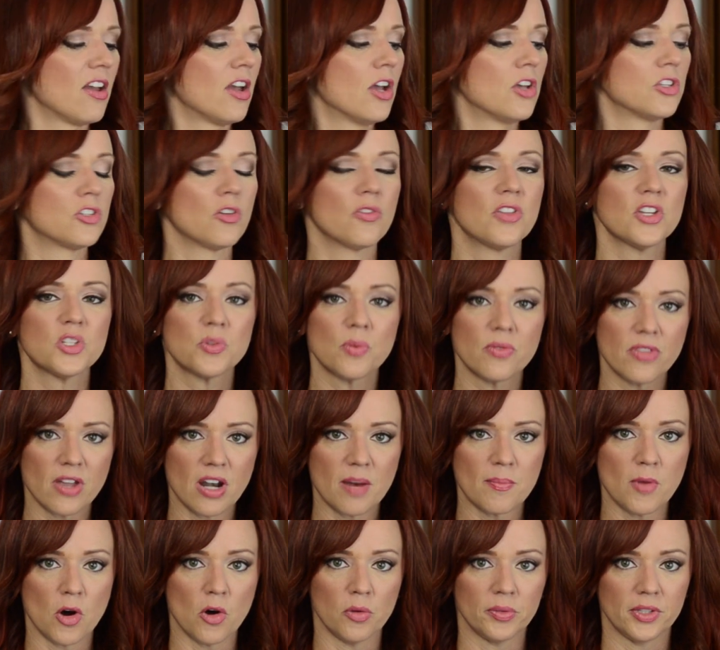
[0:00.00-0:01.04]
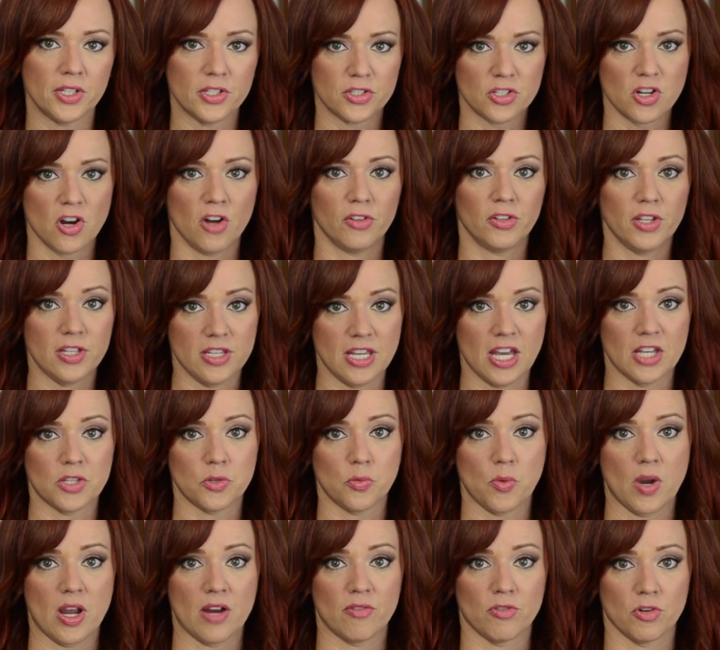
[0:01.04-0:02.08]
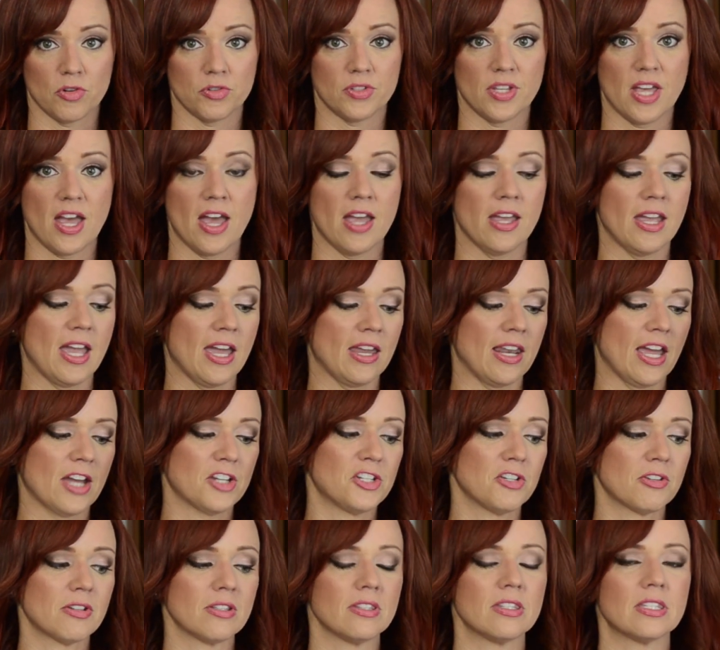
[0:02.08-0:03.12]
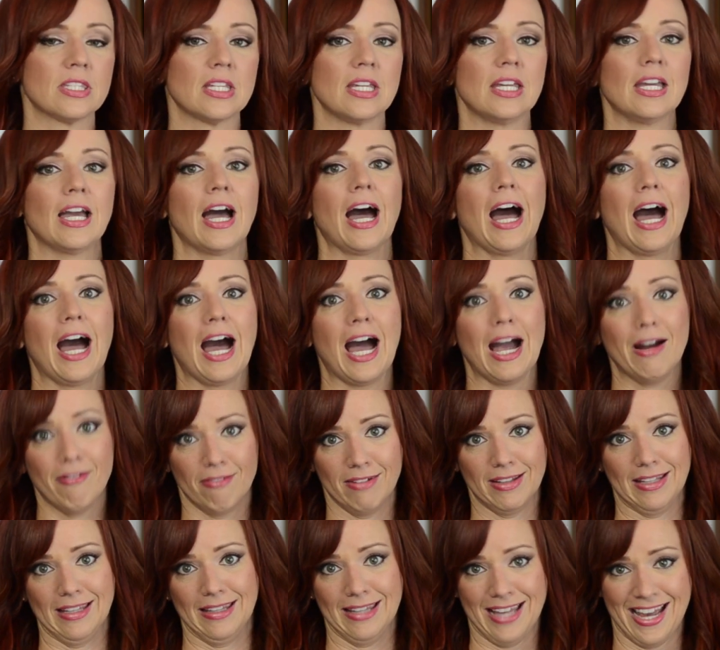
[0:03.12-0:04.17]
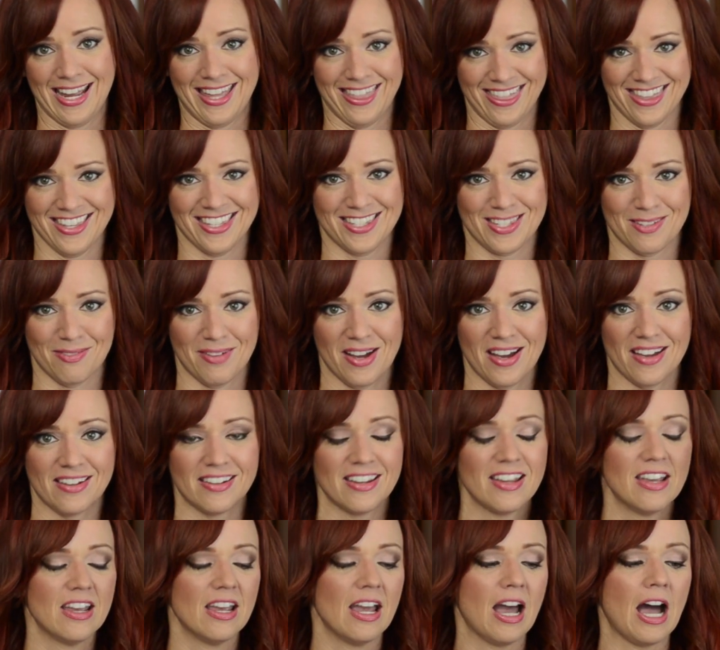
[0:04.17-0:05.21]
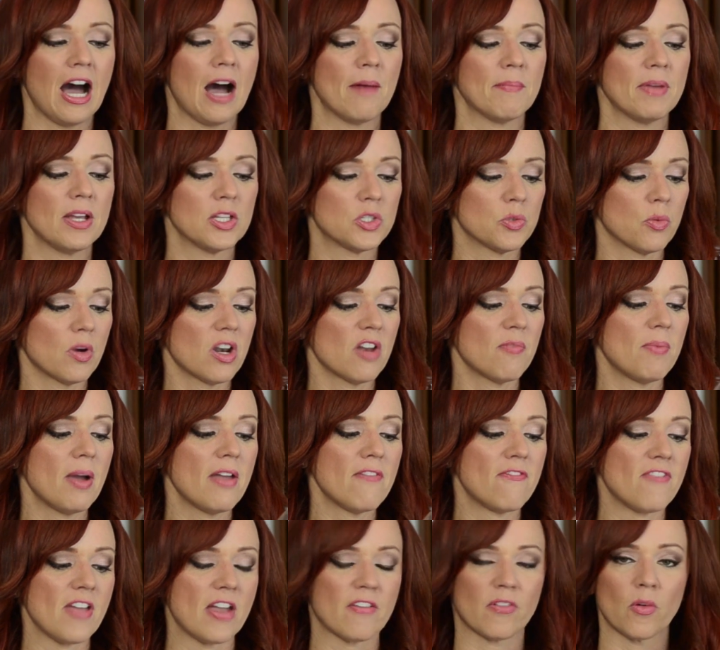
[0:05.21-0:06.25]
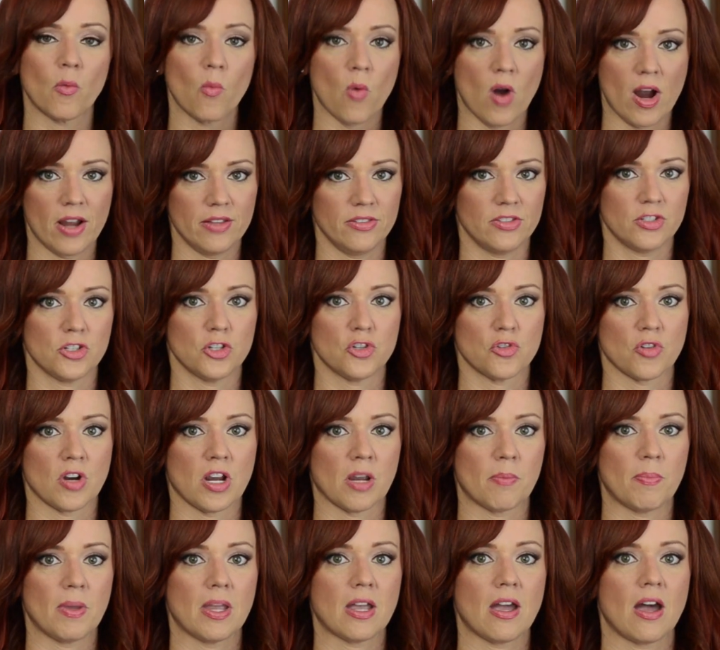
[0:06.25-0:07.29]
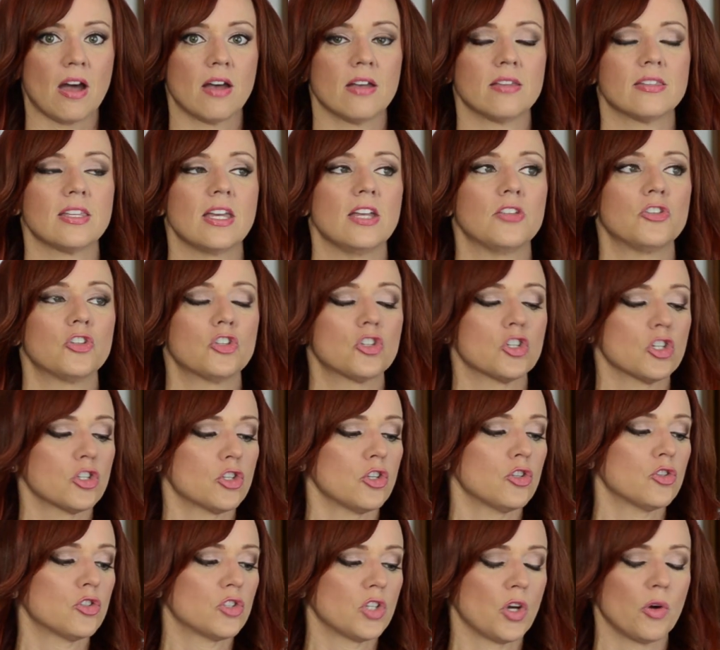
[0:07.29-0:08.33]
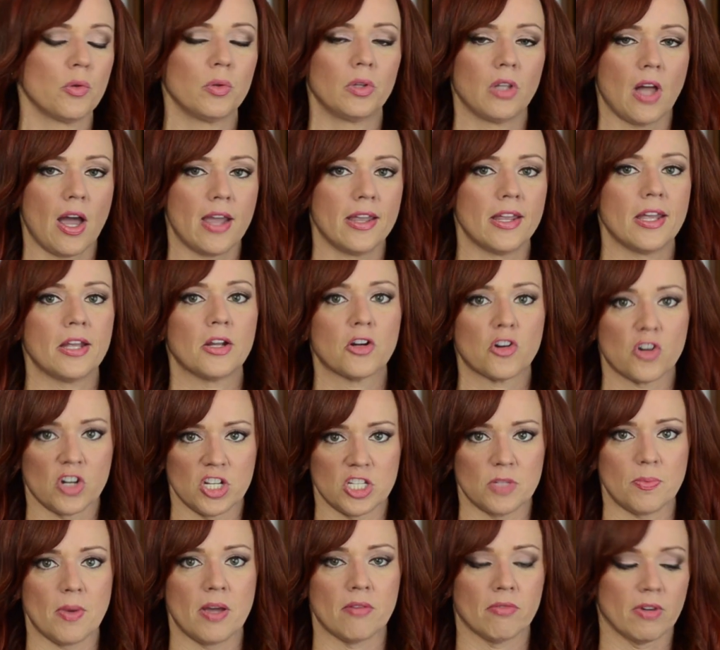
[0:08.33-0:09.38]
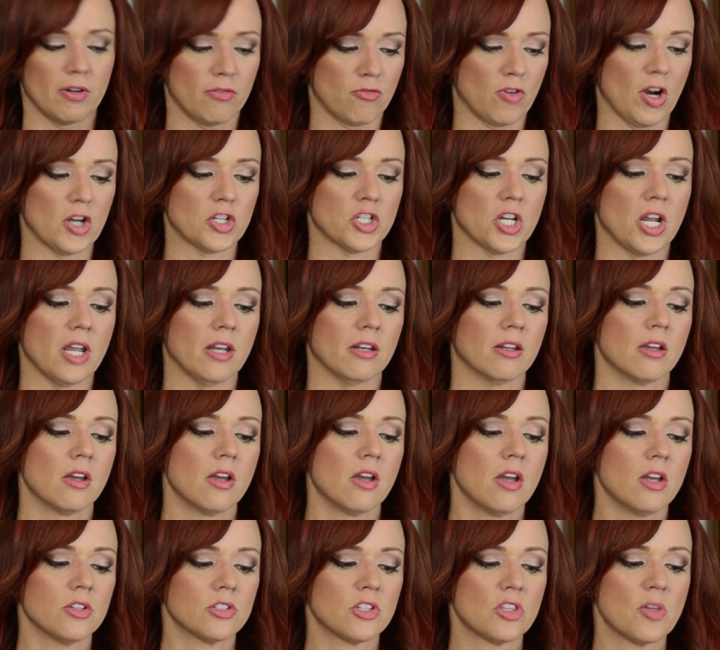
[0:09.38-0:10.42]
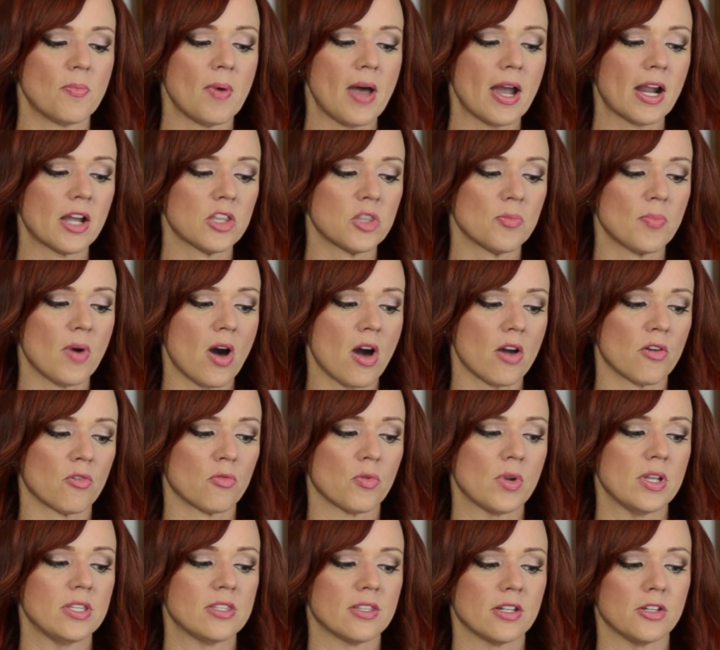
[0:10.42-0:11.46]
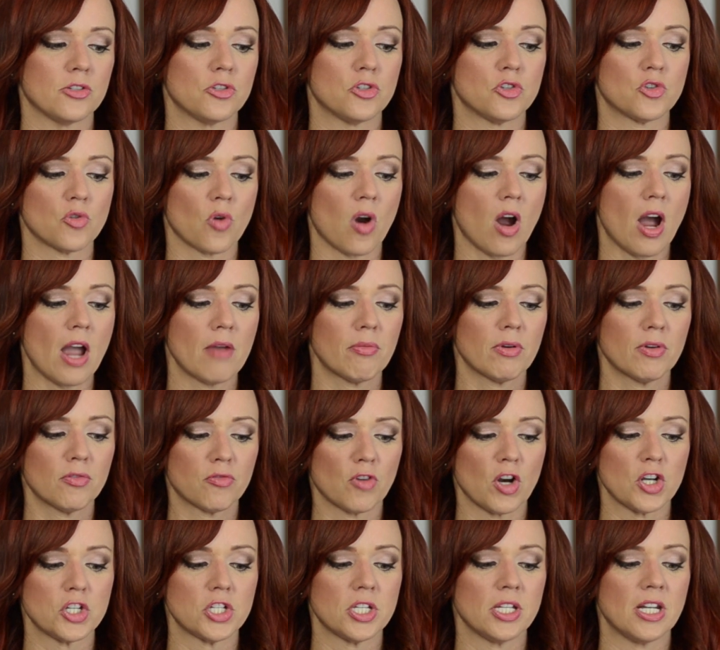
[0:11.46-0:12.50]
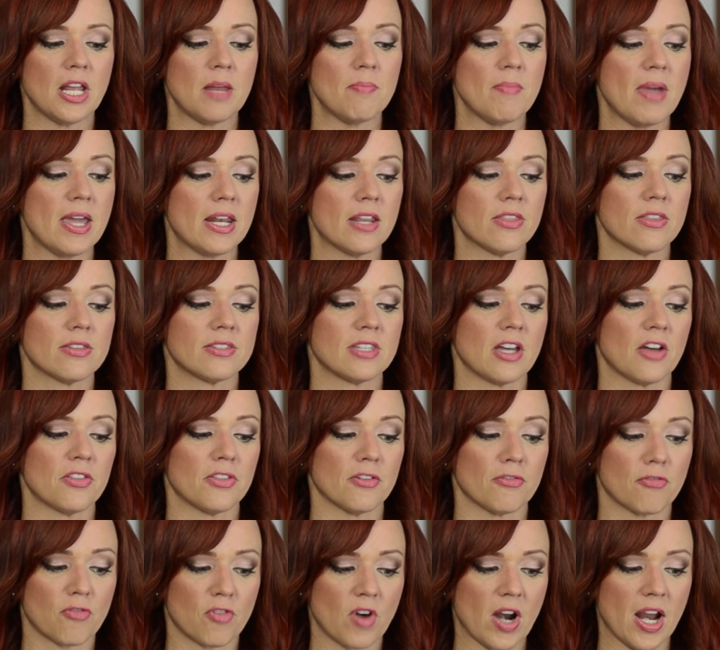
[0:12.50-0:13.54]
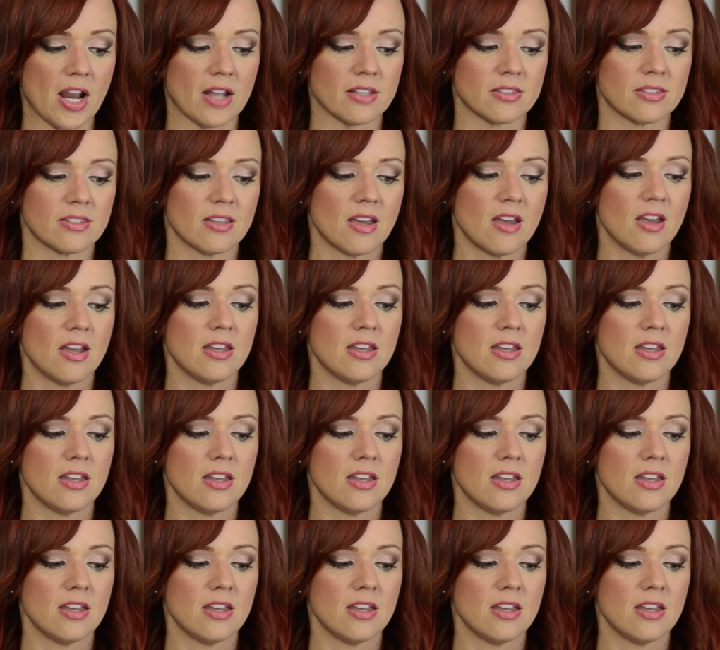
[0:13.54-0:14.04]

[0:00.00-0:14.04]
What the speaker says: So this one that I'm holding is called Yeswe Rose, and as you can see, I really like this one. It's one of my favorite wines to drink because it's just so light and crisp and refreshing. So the back of the bottle reads that it's dry, refreshing, and made in the south of France.